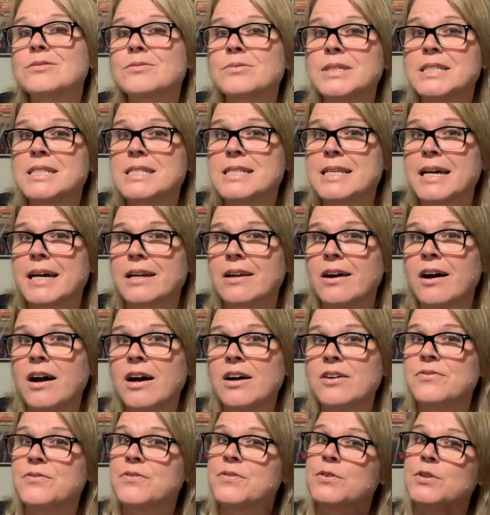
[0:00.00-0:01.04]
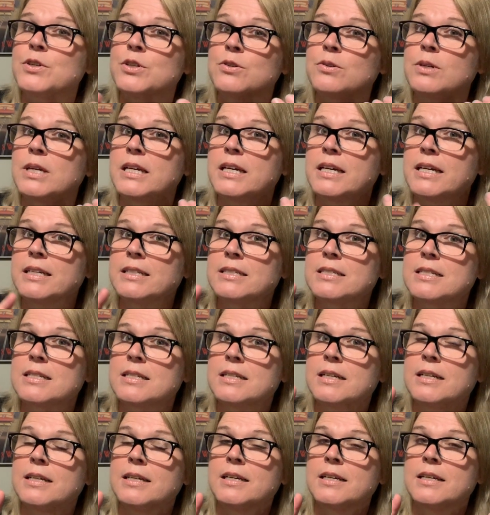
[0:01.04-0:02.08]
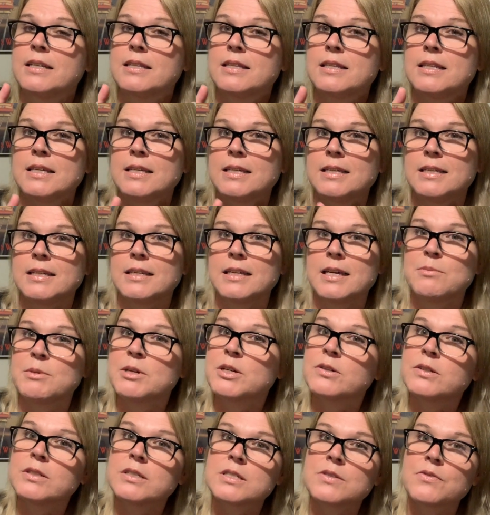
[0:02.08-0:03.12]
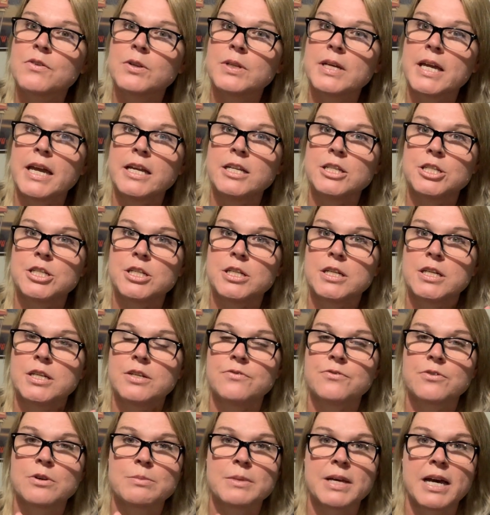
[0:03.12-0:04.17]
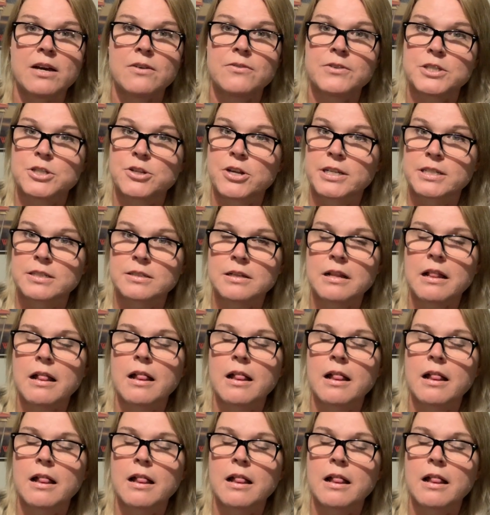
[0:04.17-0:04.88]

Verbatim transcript: rinse that off. You get the chemical exfoliation from the alpha,